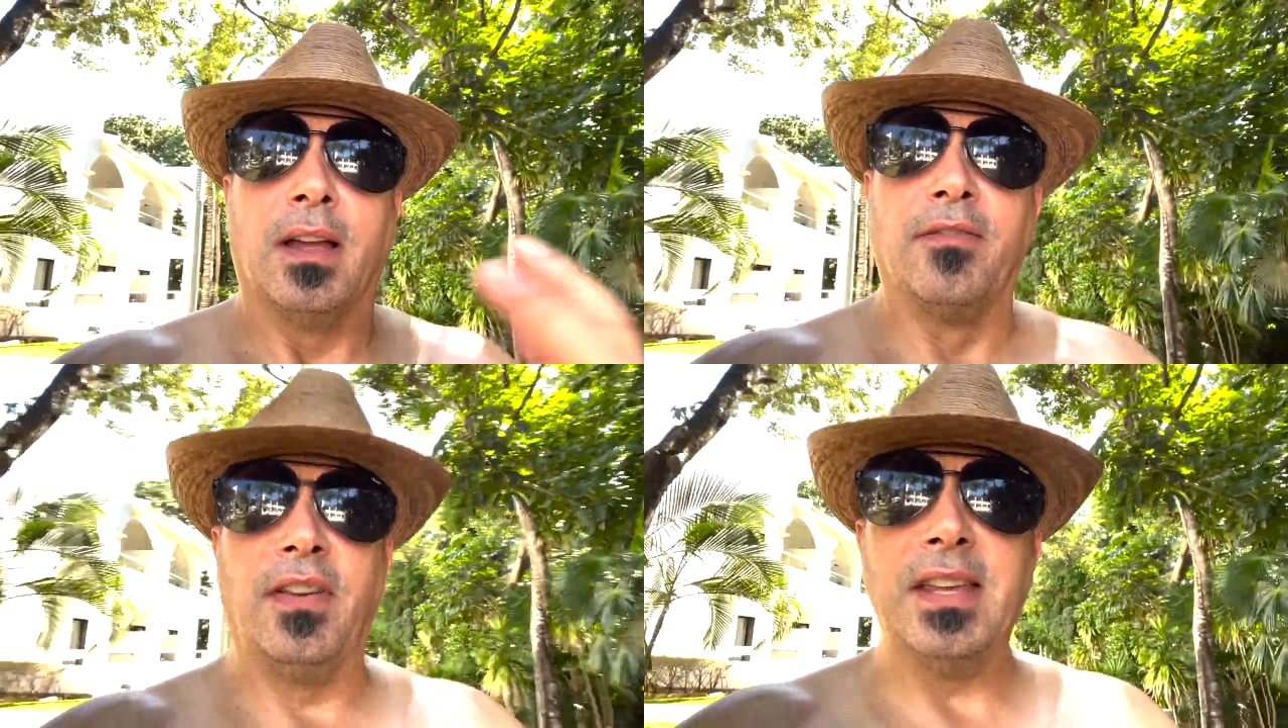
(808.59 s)

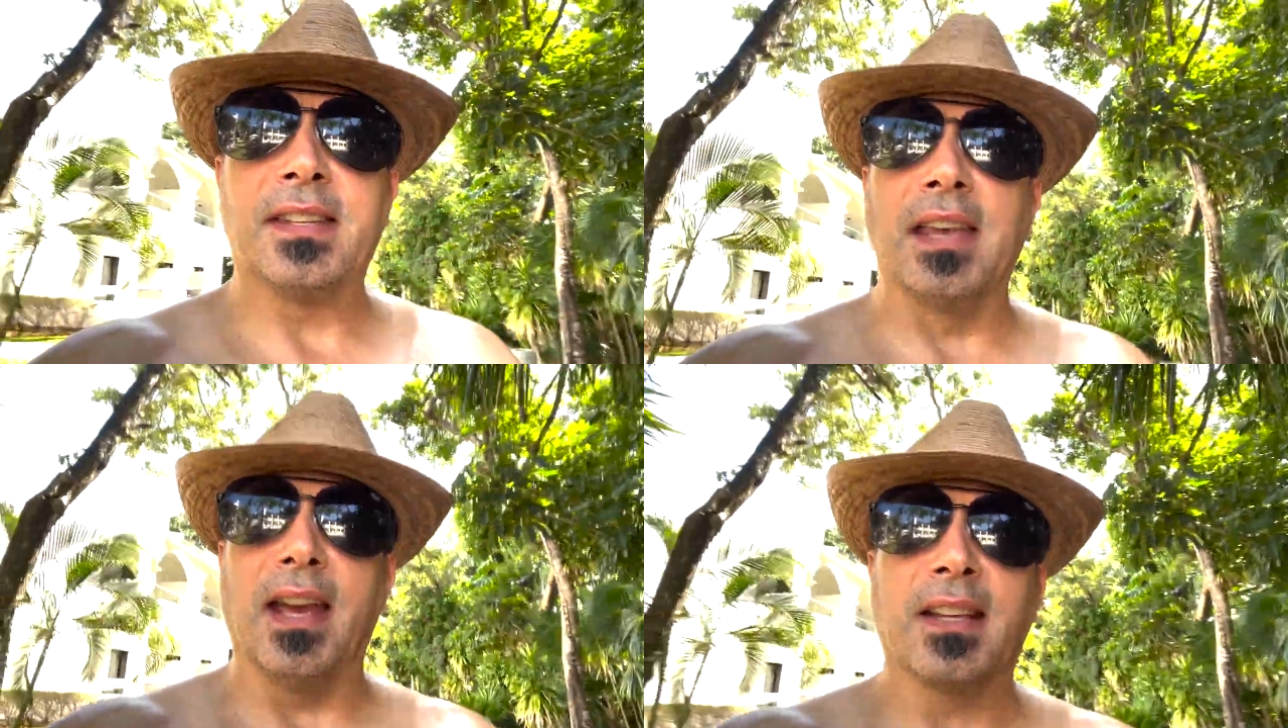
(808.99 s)

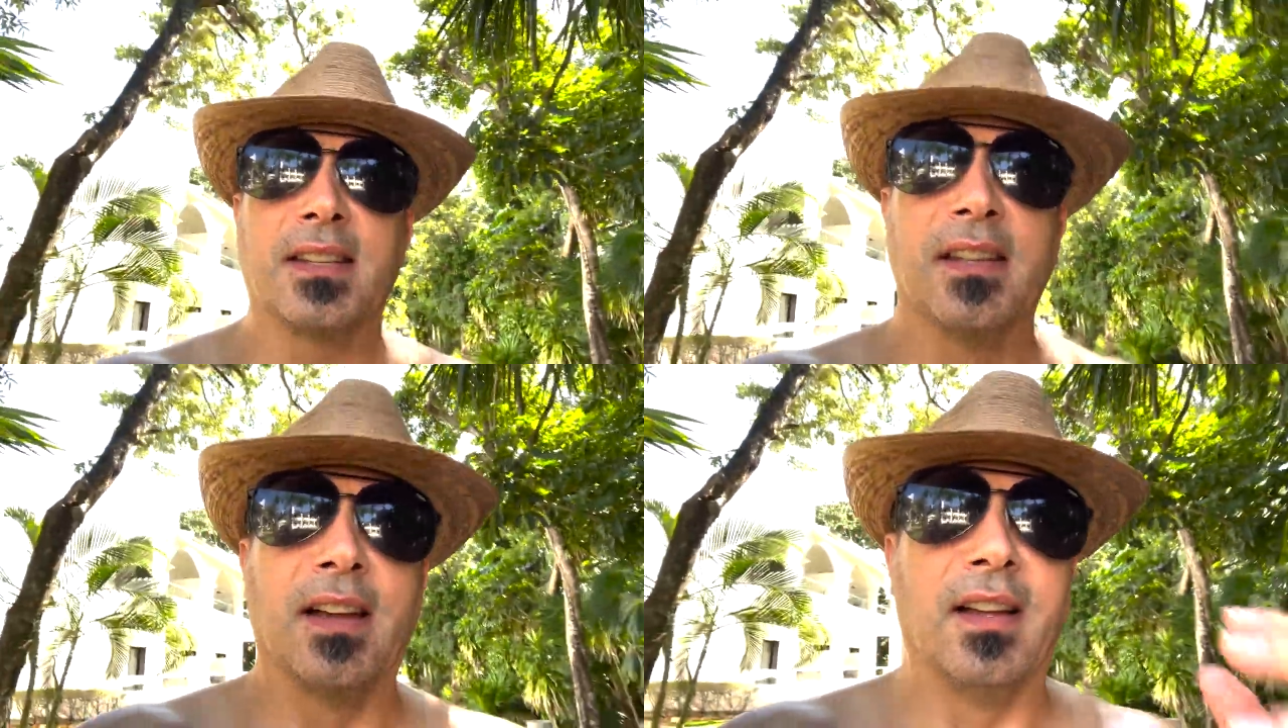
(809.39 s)

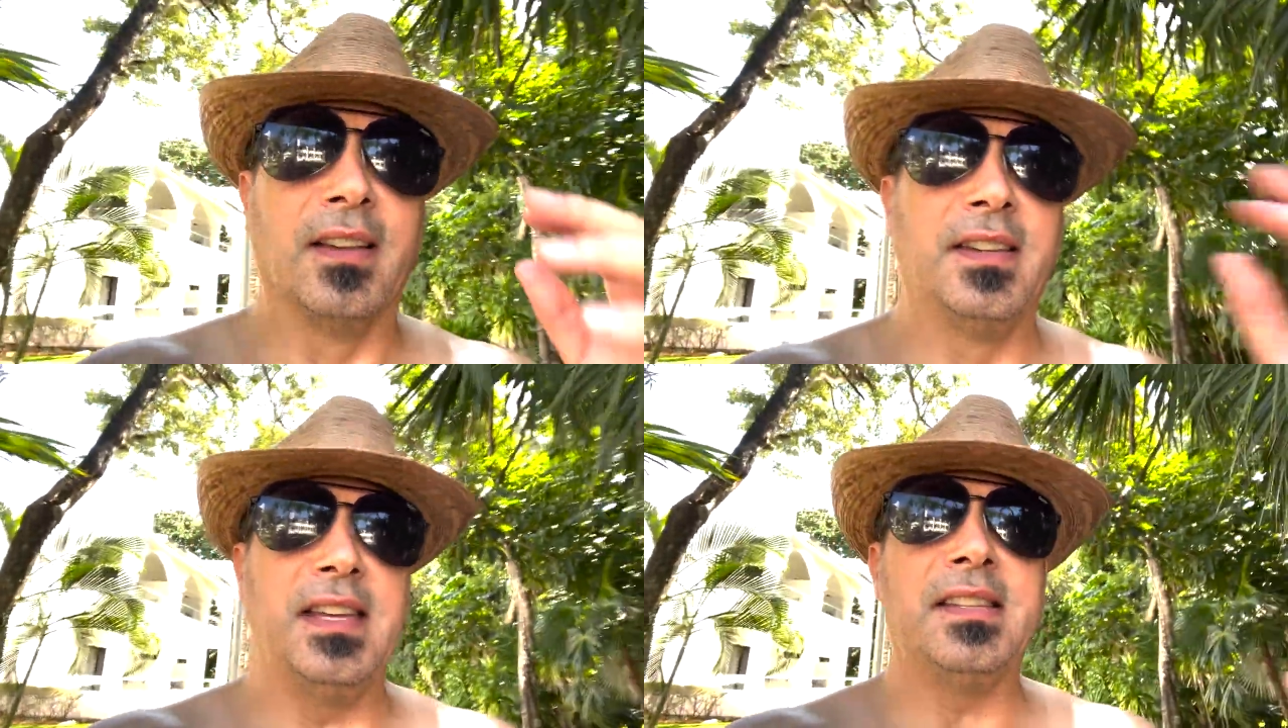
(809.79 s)
V6
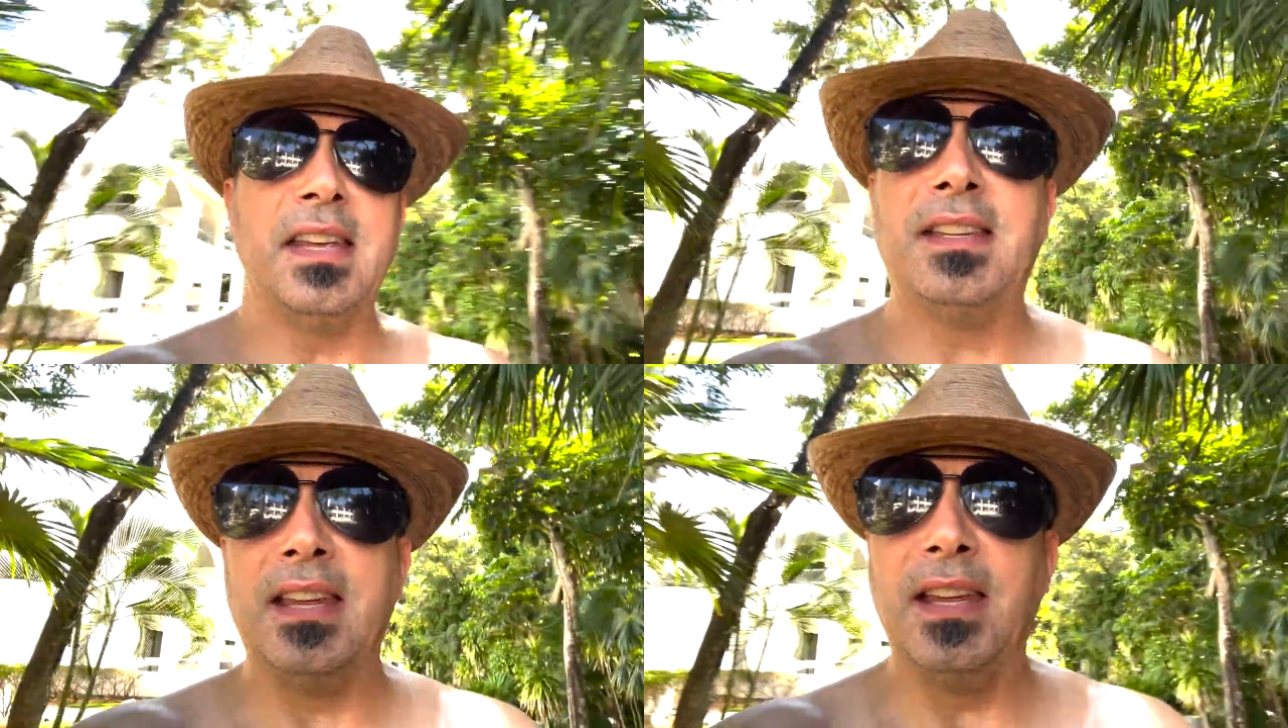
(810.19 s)

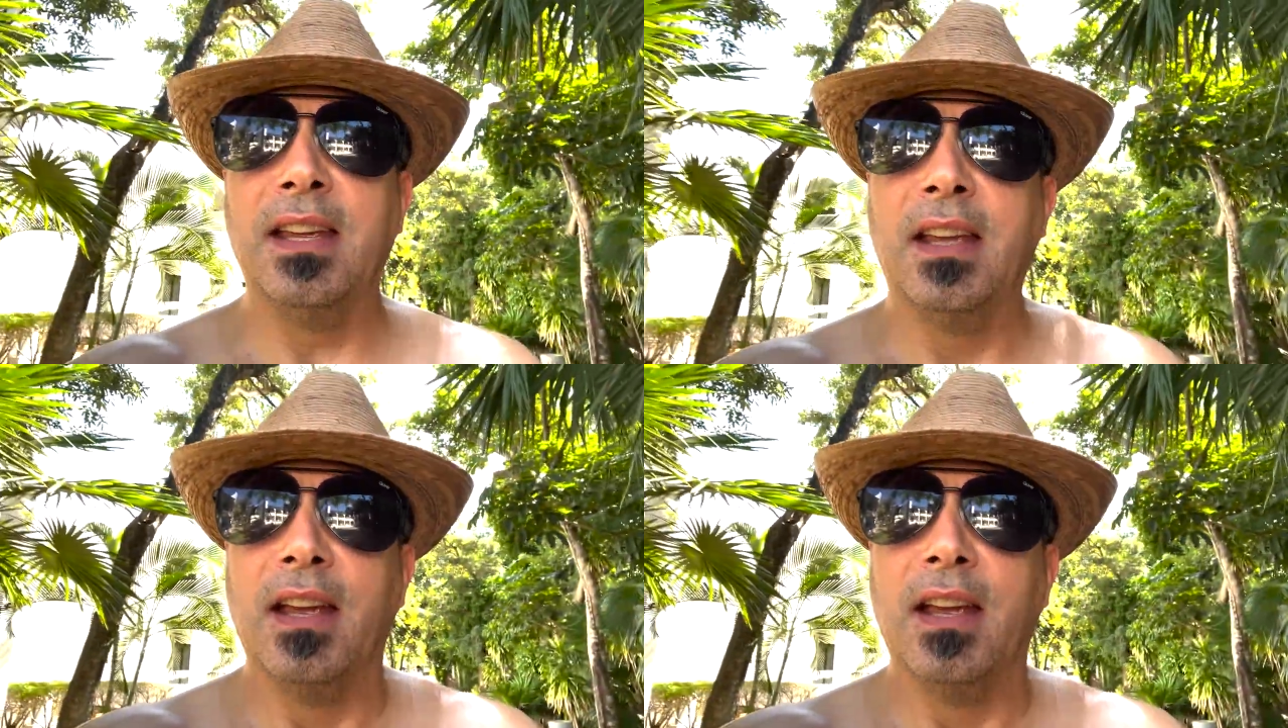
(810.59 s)
DCT.